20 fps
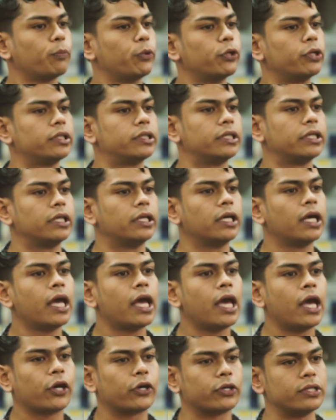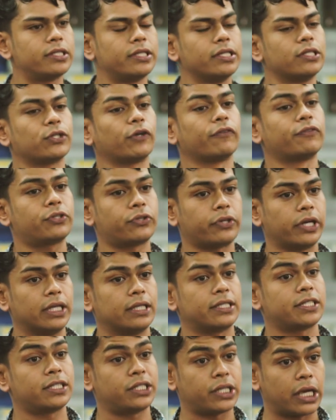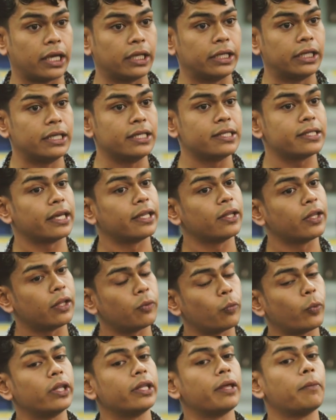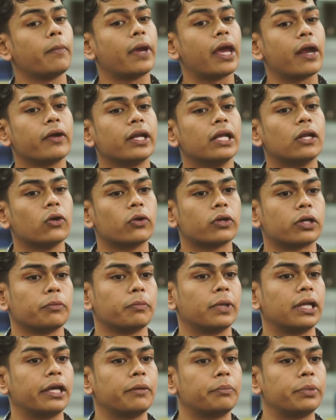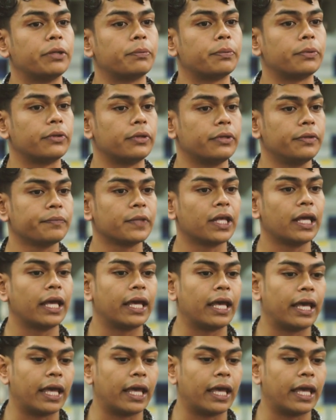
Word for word: community consists of Straits Chinese. And then when they marry local Malay people,